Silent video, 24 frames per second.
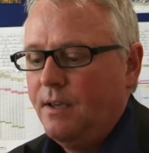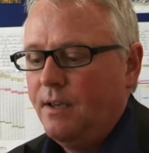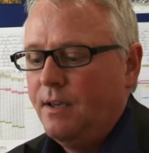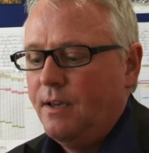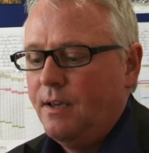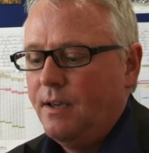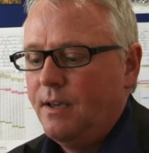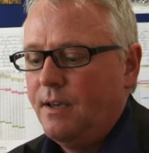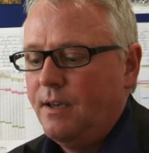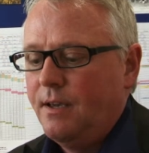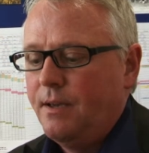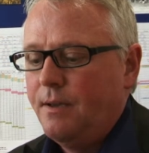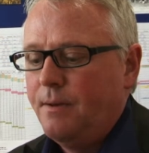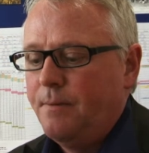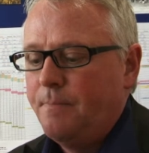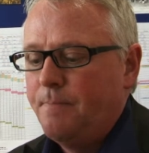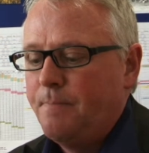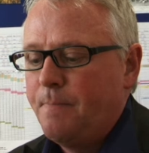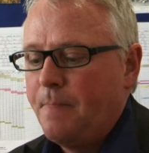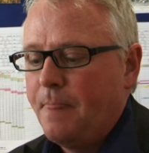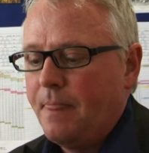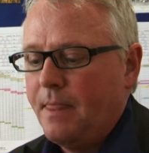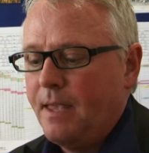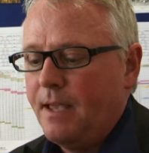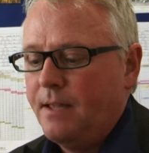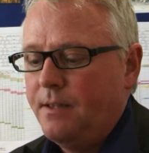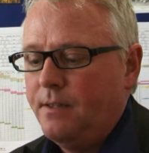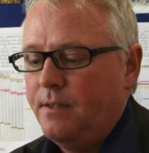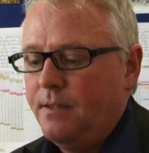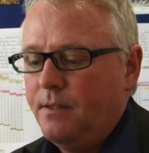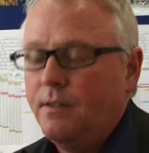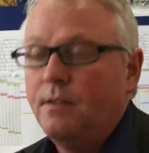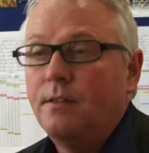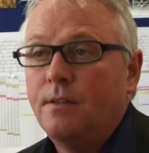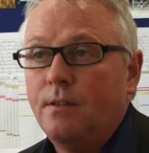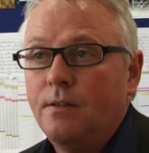
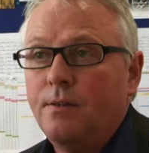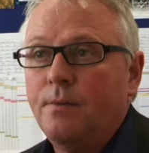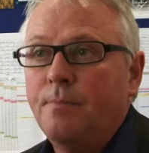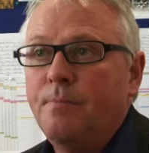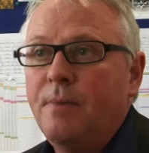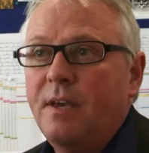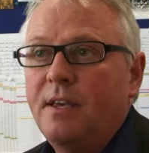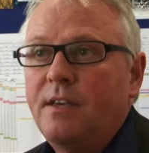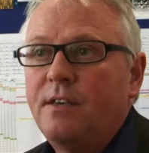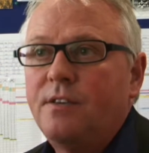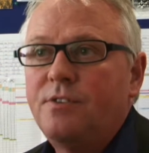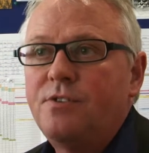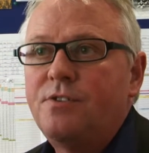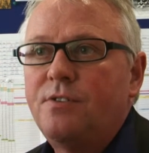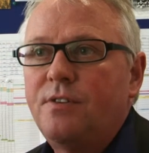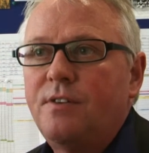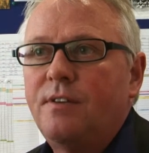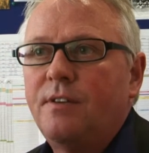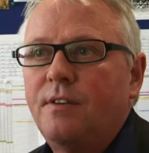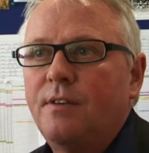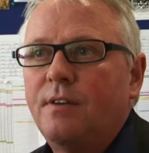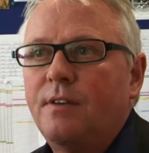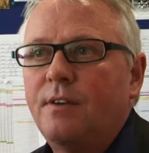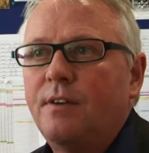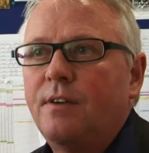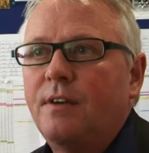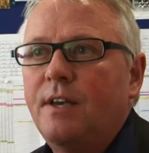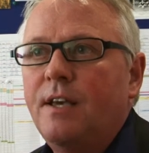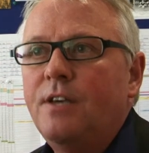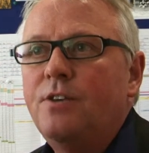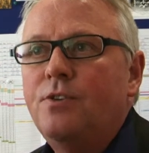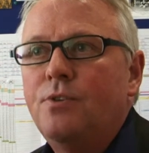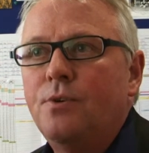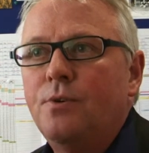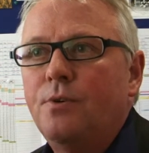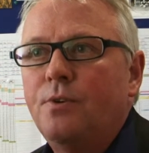and the biggest
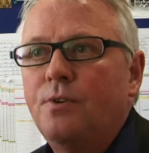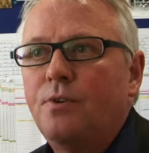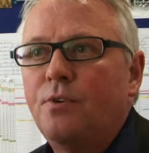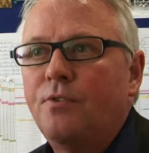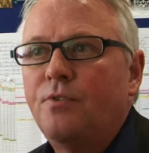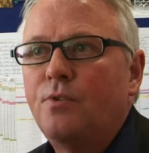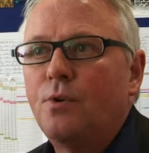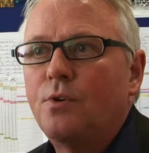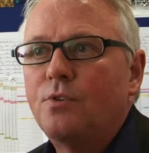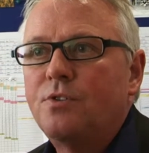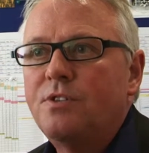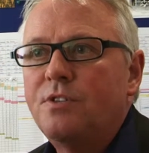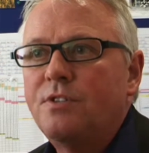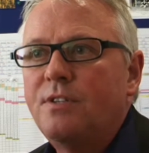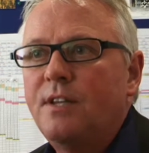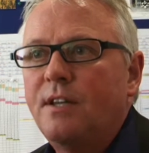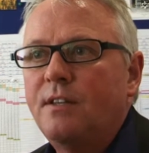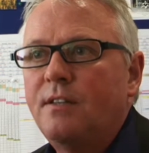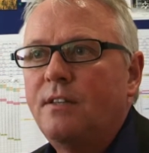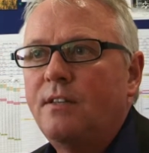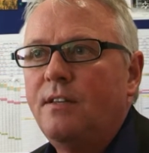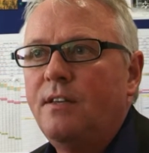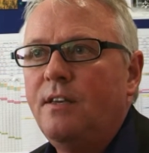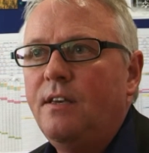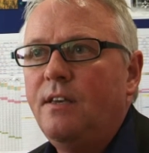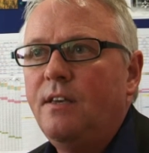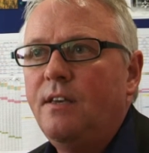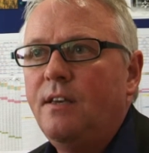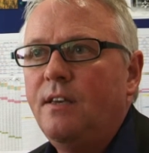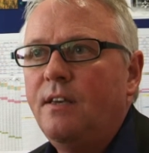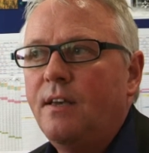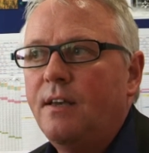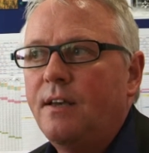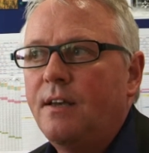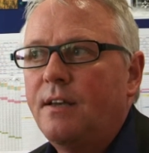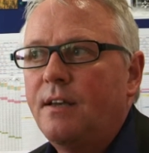issue, of course, is that
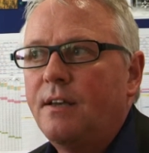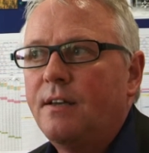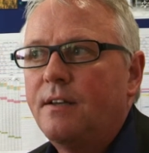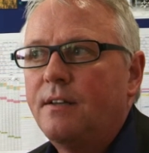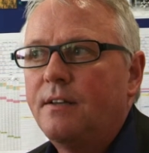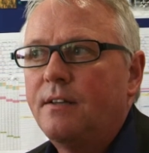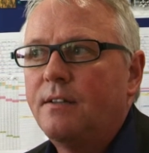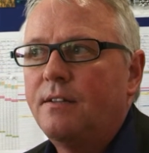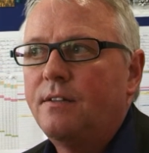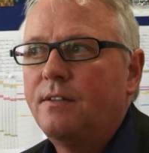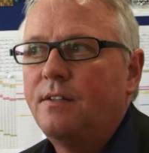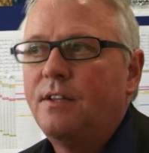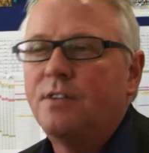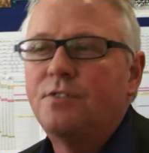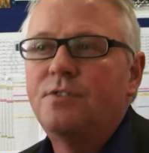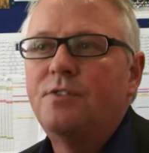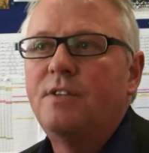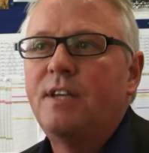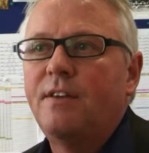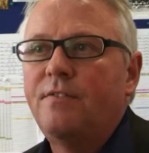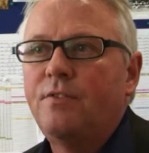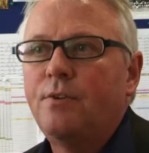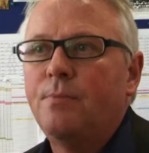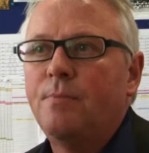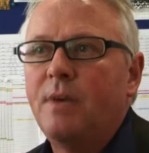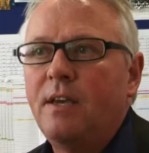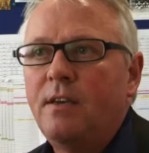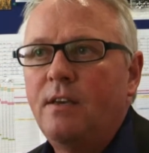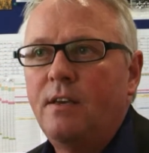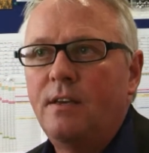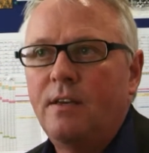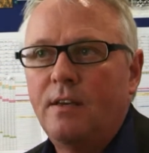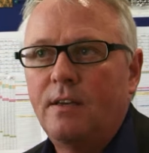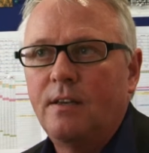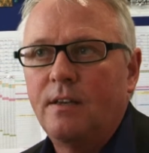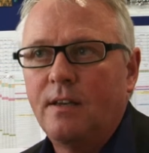he doesn't have to make
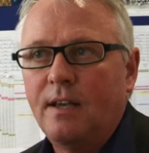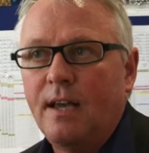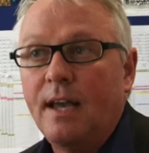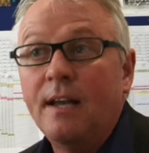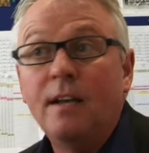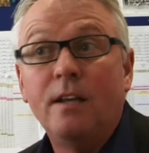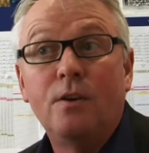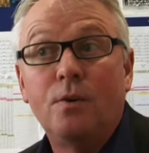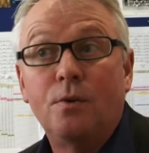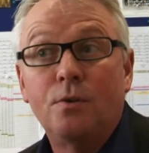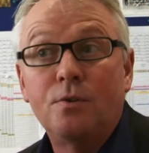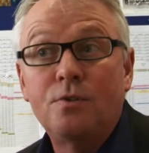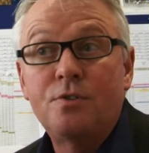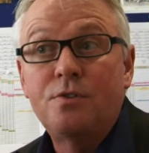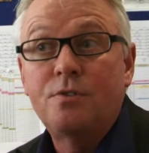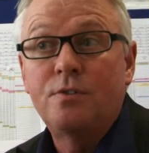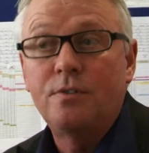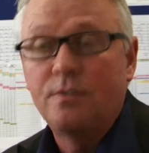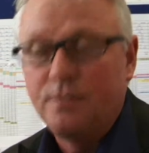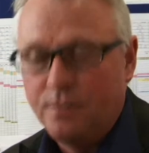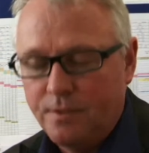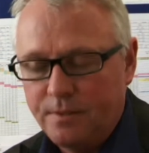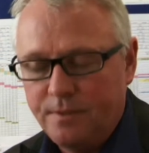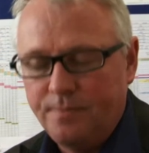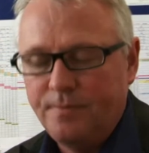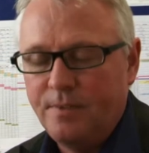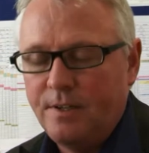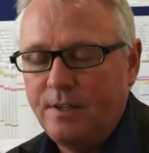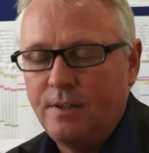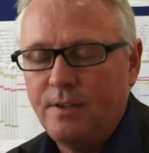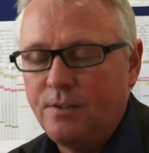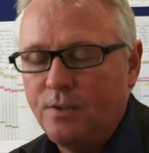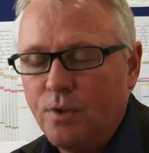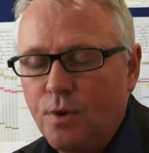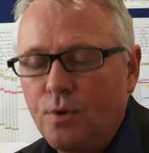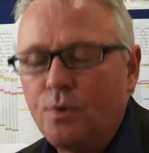any
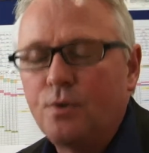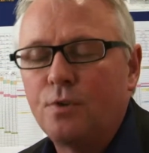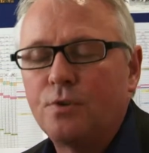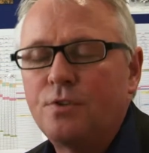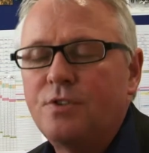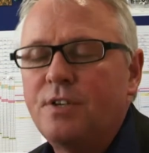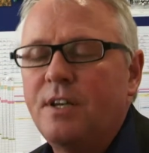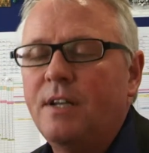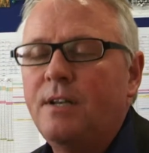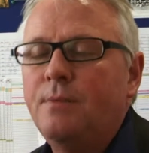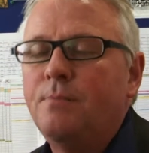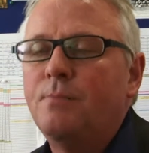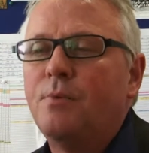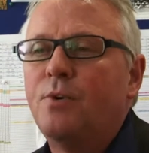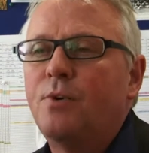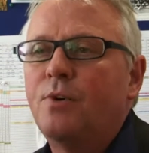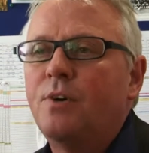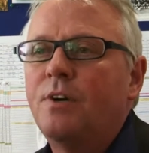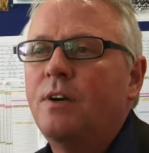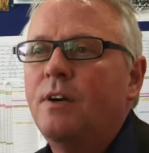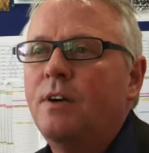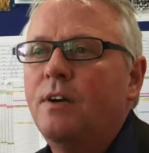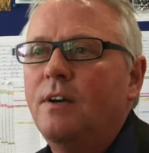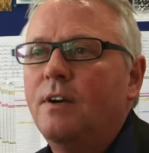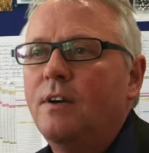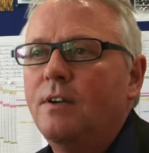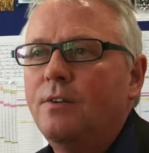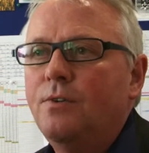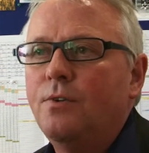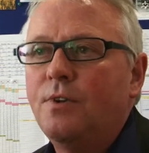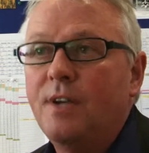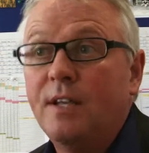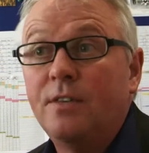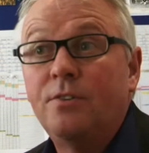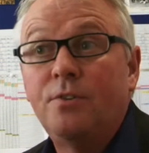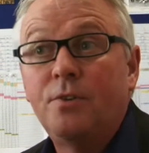no cost anymore
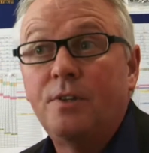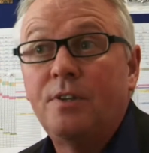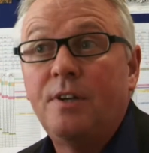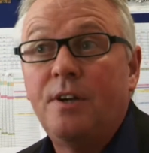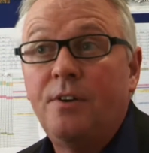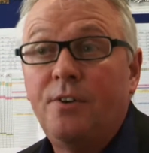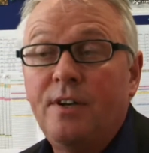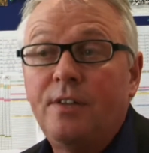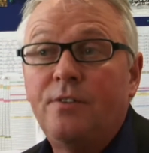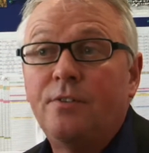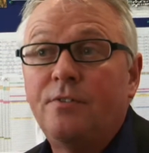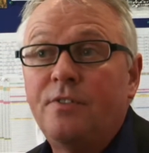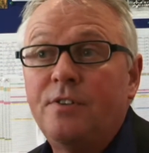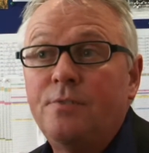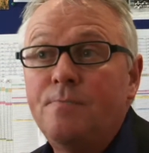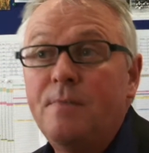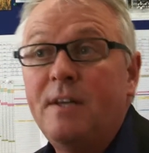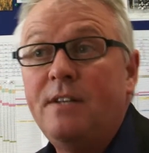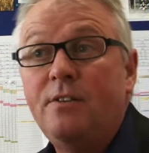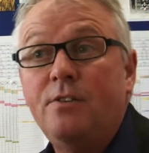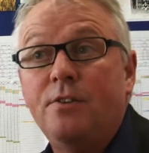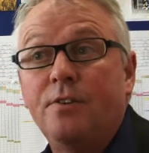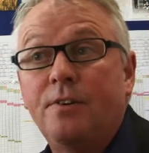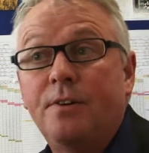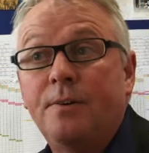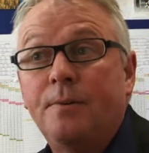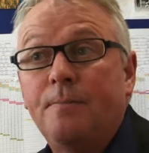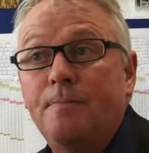to get rid of his manure.